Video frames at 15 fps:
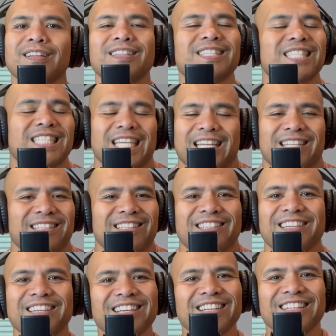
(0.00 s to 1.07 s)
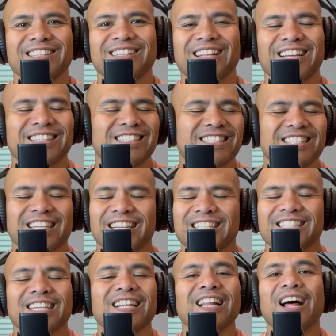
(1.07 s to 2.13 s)
That's it. It's
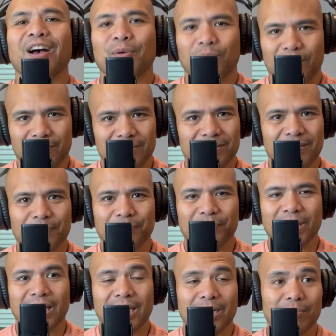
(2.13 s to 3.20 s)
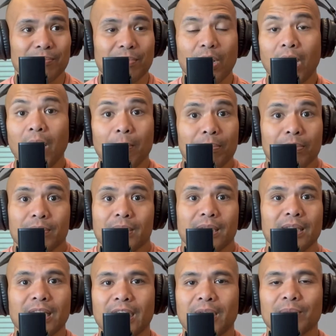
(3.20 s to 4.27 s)
it's clockwork and I'm up
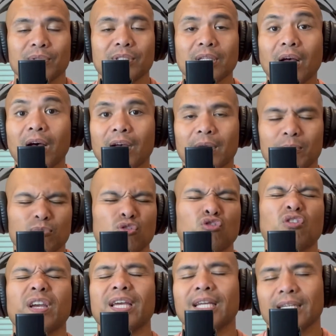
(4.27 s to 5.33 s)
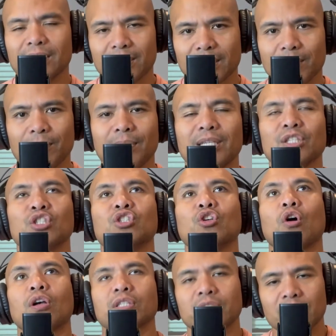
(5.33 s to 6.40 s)
and then I'm stuck. I'm drained. I'm
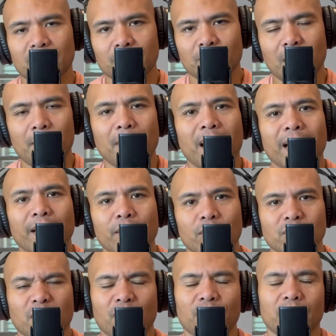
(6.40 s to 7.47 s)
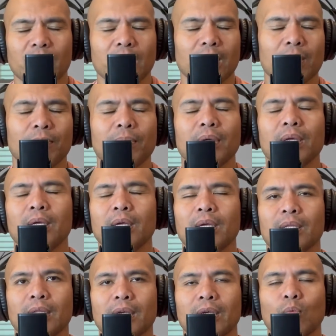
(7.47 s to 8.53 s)
exhausted. My body hurts. I feel like I'm
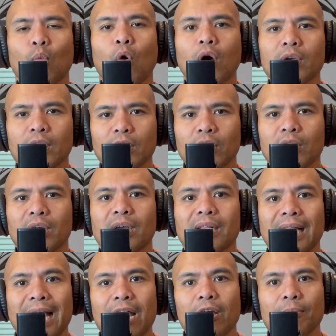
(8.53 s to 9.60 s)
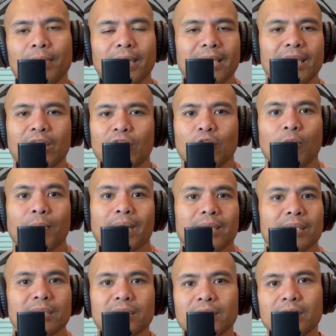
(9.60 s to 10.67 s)
like walking on a cloud, but I can't go
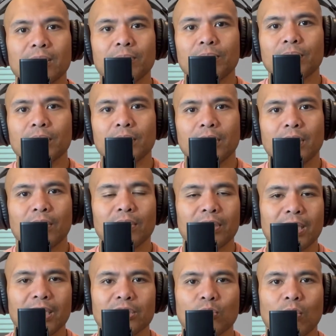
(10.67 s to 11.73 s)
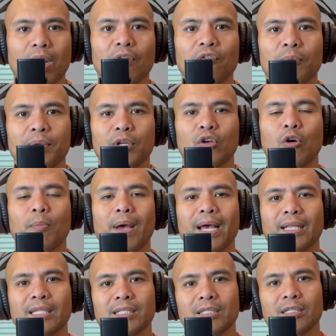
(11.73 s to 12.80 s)
back to sleep. You know, and it takes a while for me to go
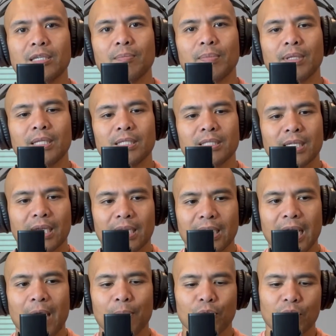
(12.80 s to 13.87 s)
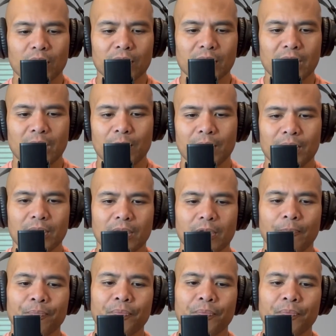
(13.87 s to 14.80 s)
back to sleep, at least take a nap throughout the day. But, you know,